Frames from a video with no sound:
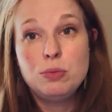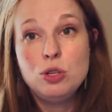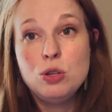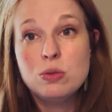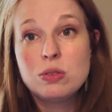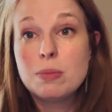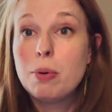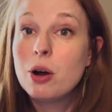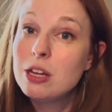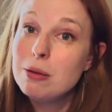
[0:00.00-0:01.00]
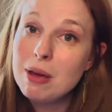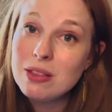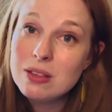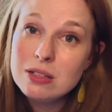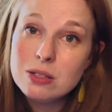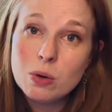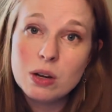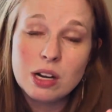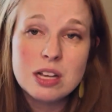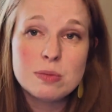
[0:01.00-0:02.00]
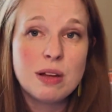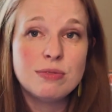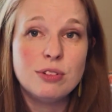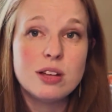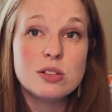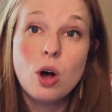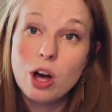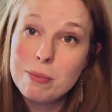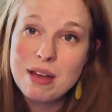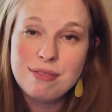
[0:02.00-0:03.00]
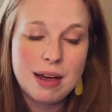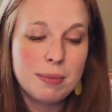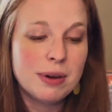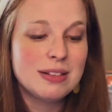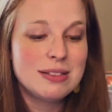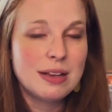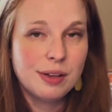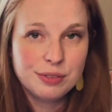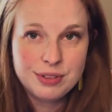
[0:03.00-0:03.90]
use the parking method to organize my floss on my fabric itself.